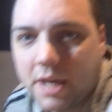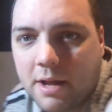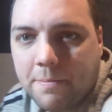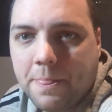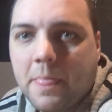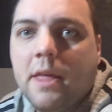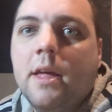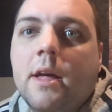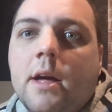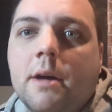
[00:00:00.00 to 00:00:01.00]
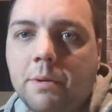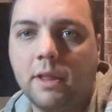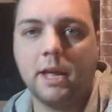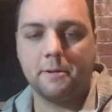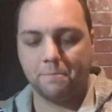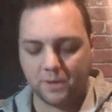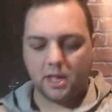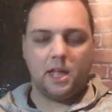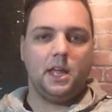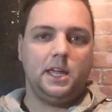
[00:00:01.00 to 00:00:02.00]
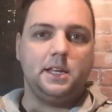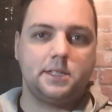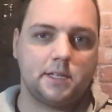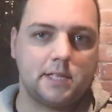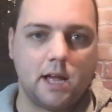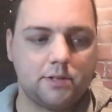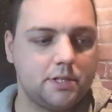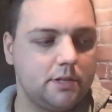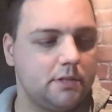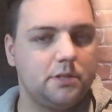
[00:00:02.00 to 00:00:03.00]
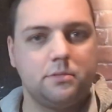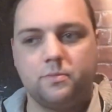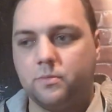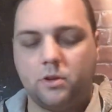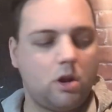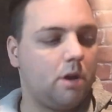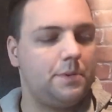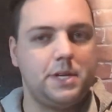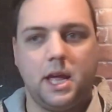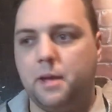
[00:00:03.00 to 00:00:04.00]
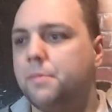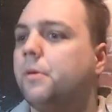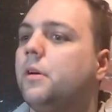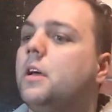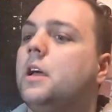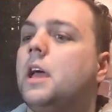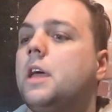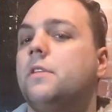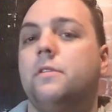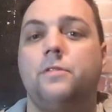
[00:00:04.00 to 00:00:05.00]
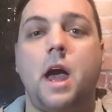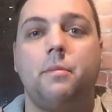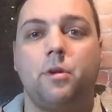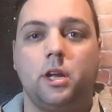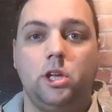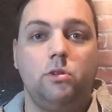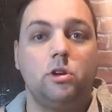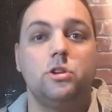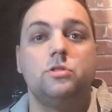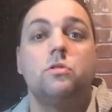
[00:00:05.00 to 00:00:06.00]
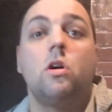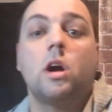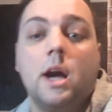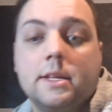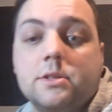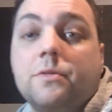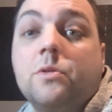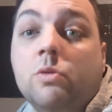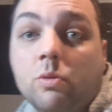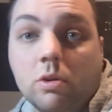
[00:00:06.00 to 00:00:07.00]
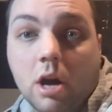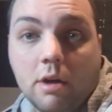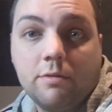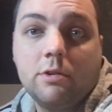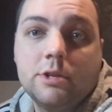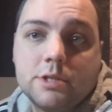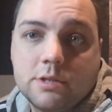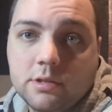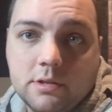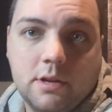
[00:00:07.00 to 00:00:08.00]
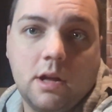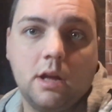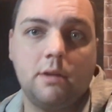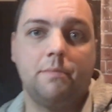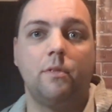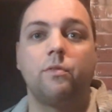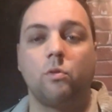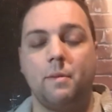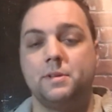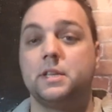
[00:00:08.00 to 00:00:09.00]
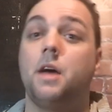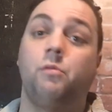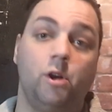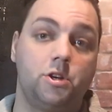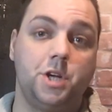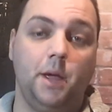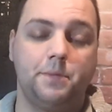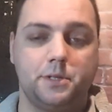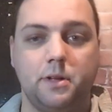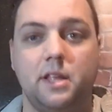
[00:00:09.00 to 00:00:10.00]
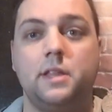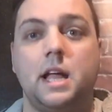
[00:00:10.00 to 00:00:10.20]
yet. But like E6000, carpet tape, and then fabric, you can do all kinds of cool covers for weapons that have weird shapes. And